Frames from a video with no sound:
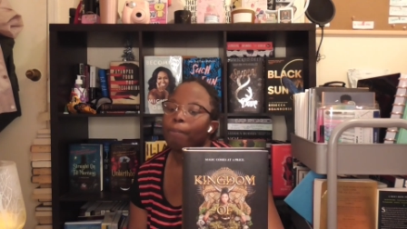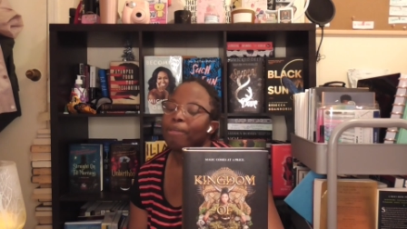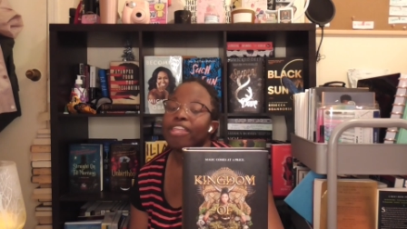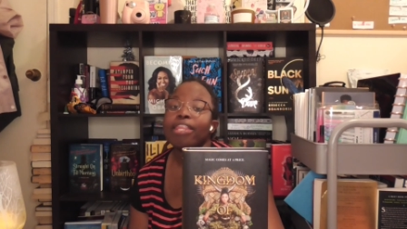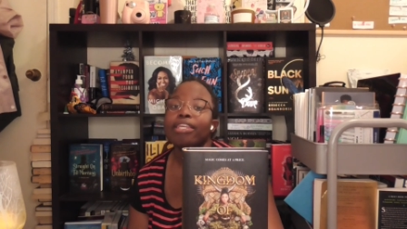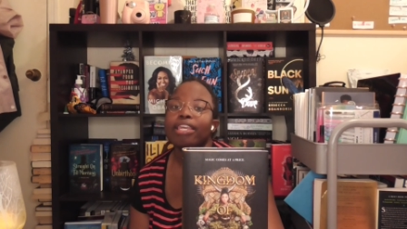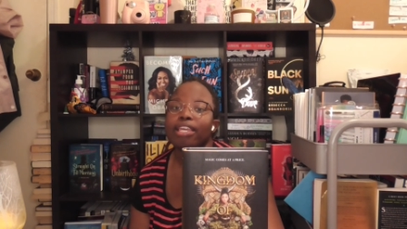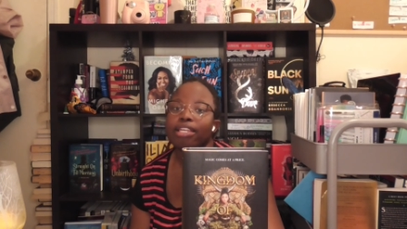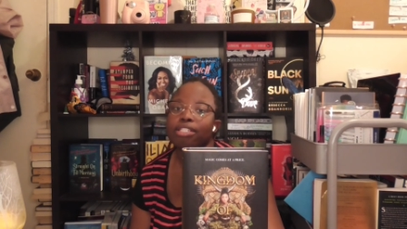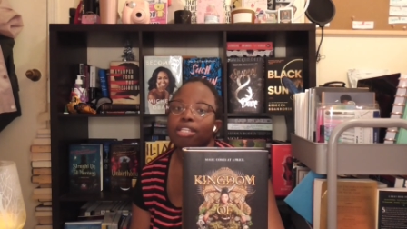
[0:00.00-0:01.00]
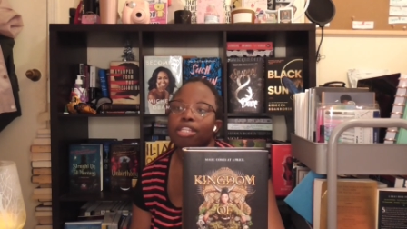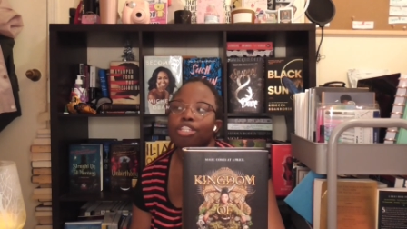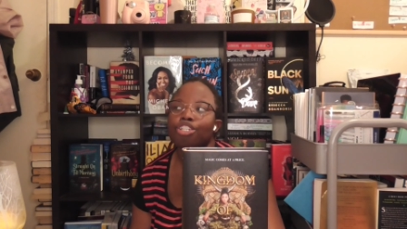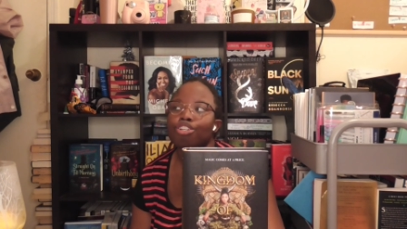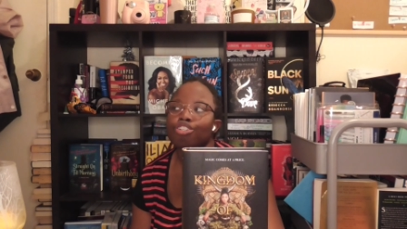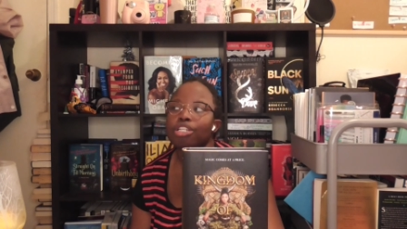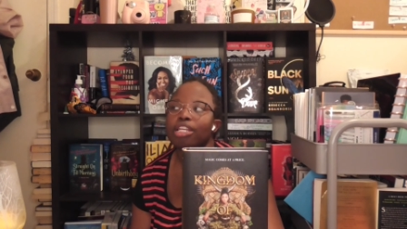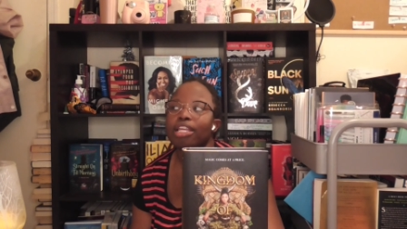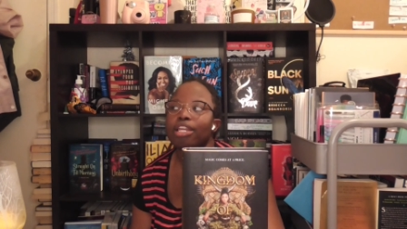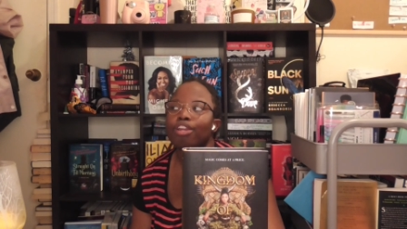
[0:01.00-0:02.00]
But then the kids, the children
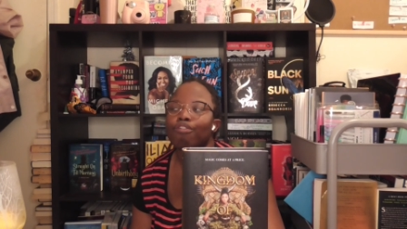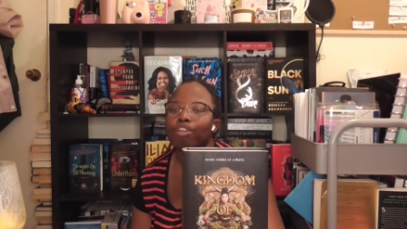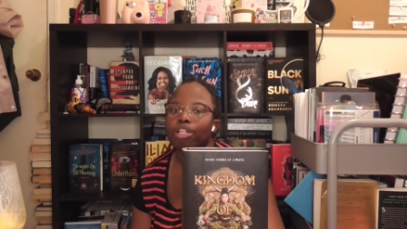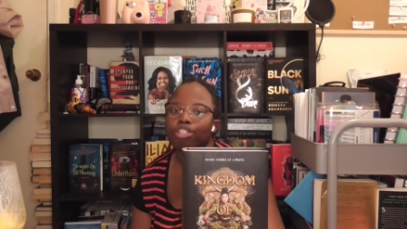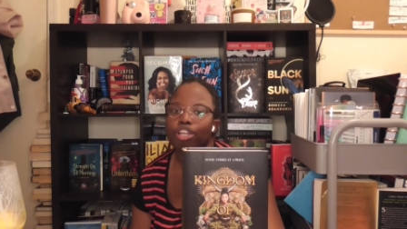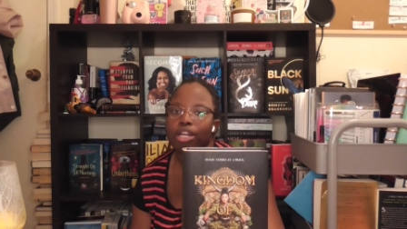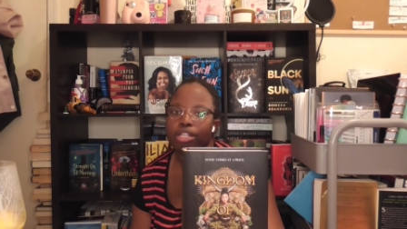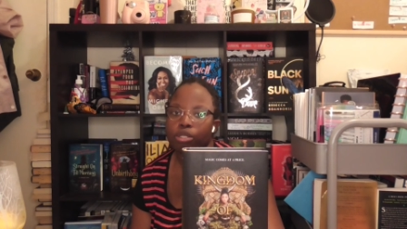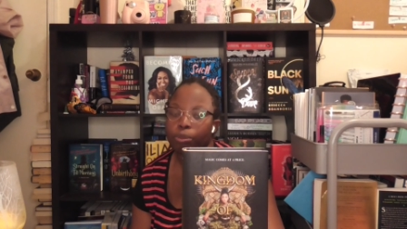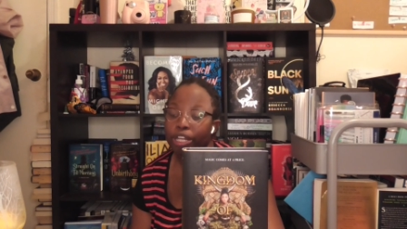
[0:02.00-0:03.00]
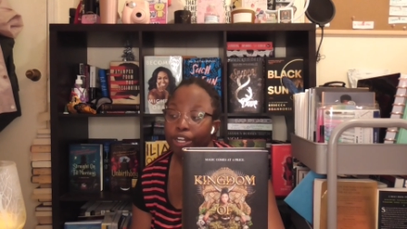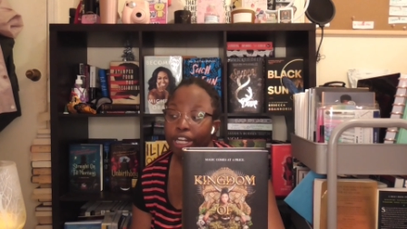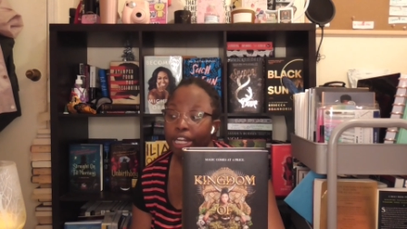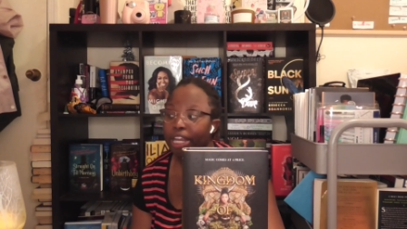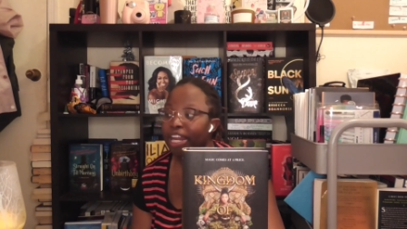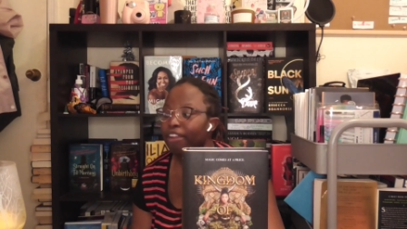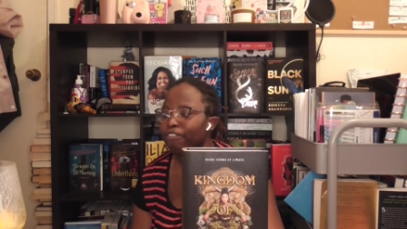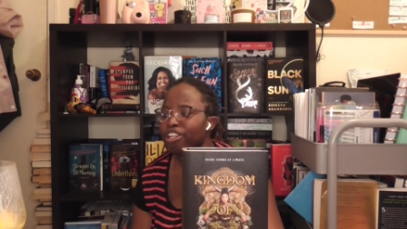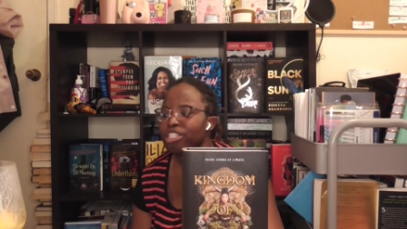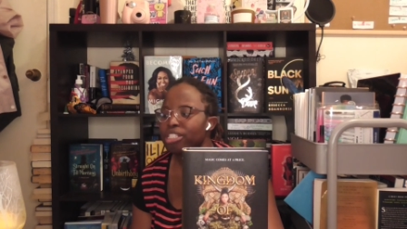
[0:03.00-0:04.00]
in her village start disappearing. And at
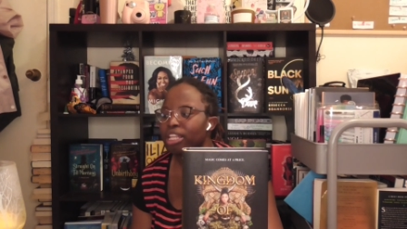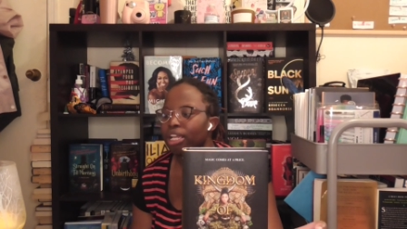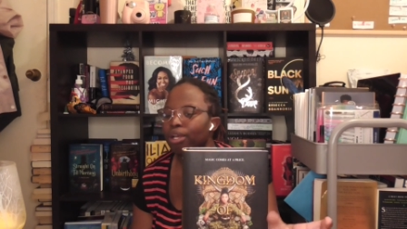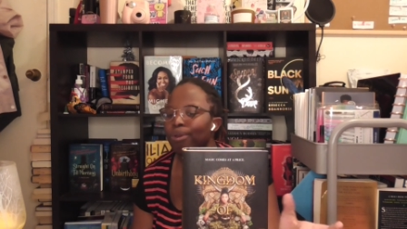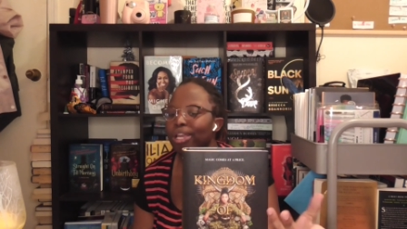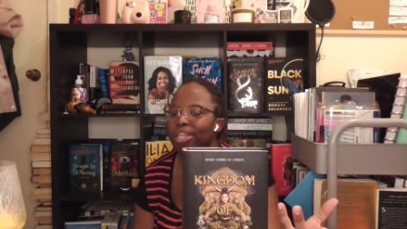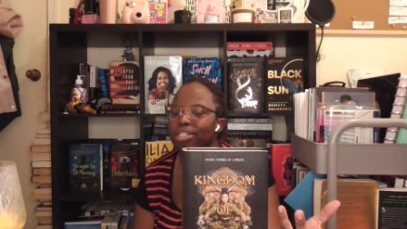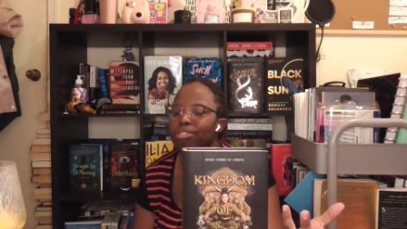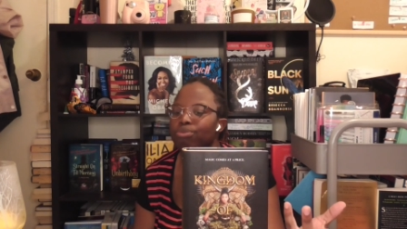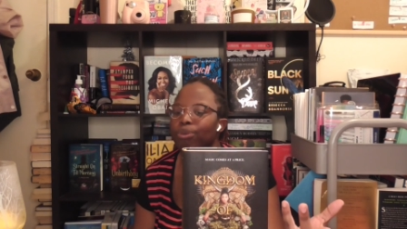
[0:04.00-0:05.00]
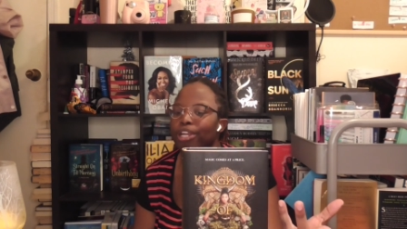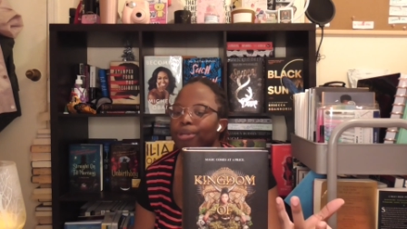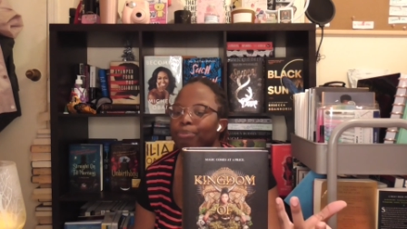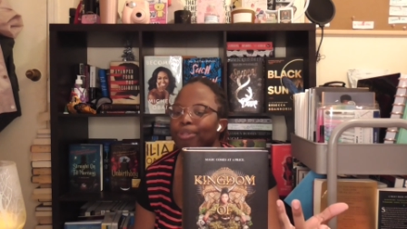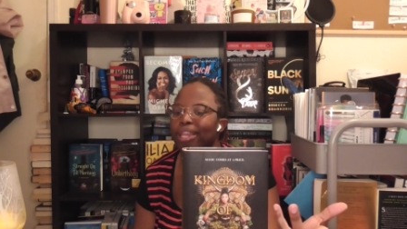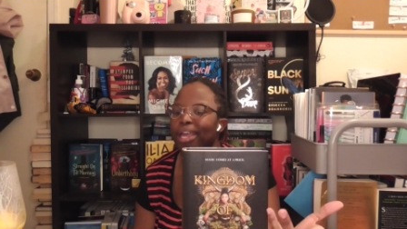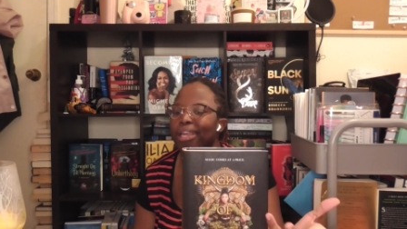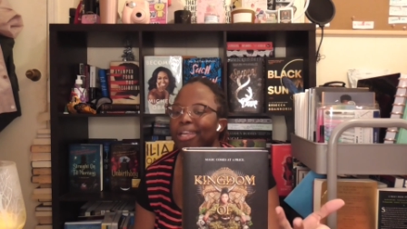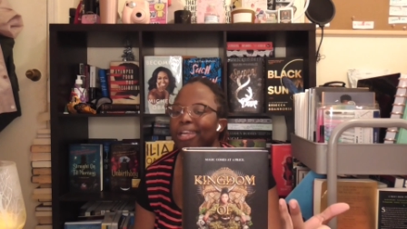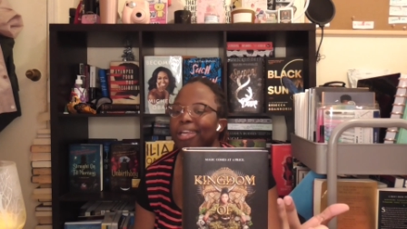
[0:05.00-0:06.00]
first she's like, okay, this is weird, but
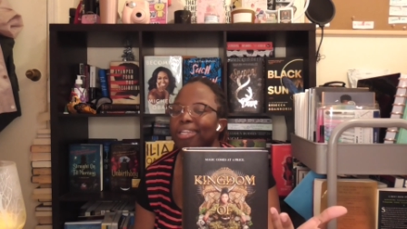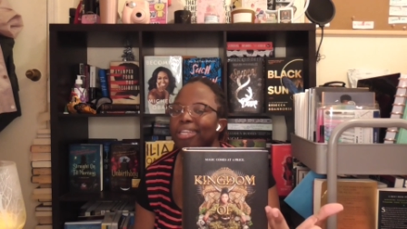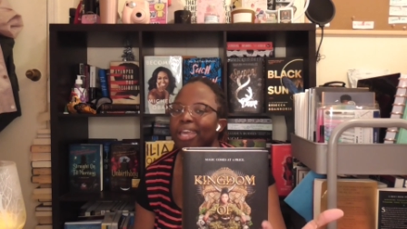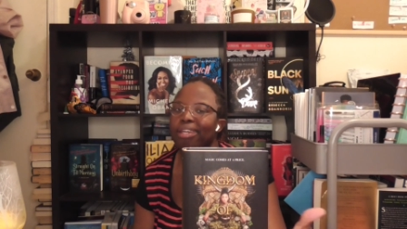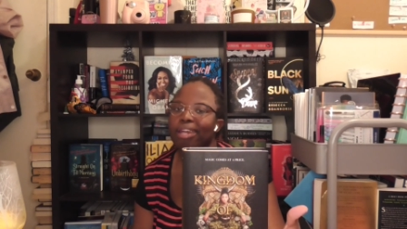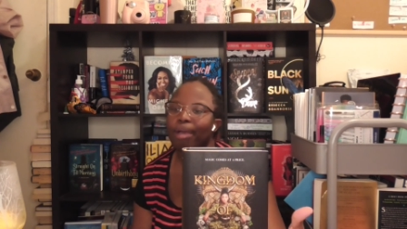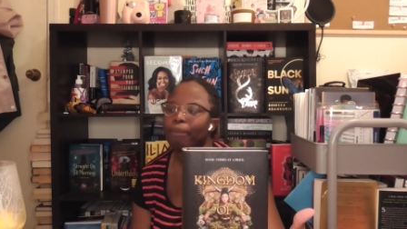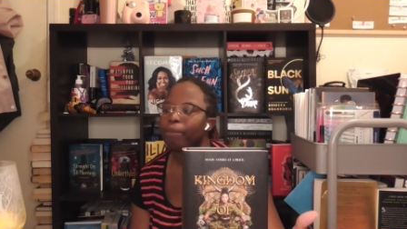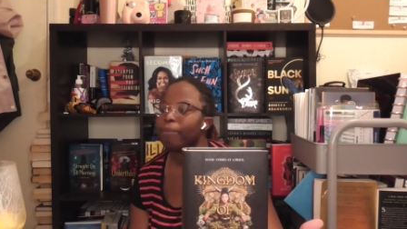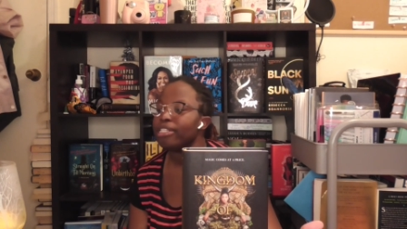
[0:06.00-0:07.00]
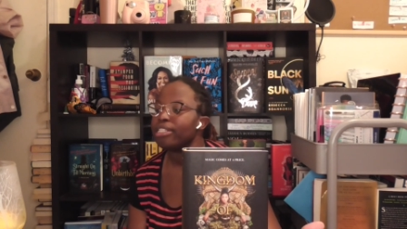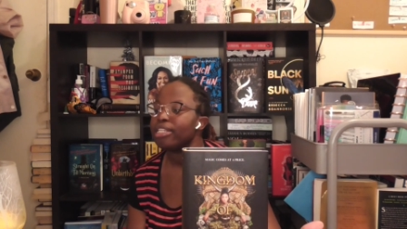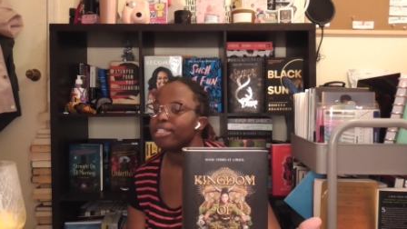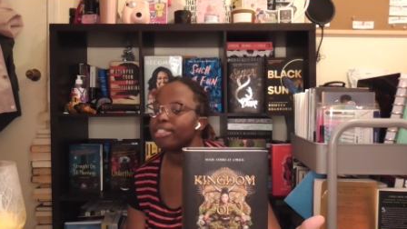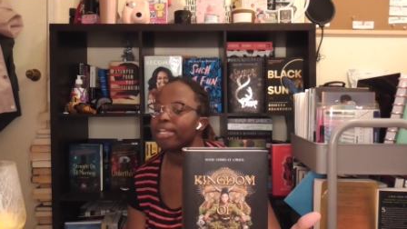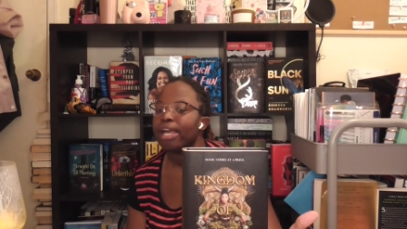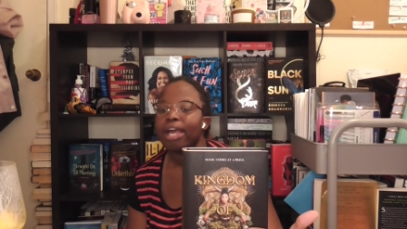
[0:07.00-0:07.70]
like, again, not my business.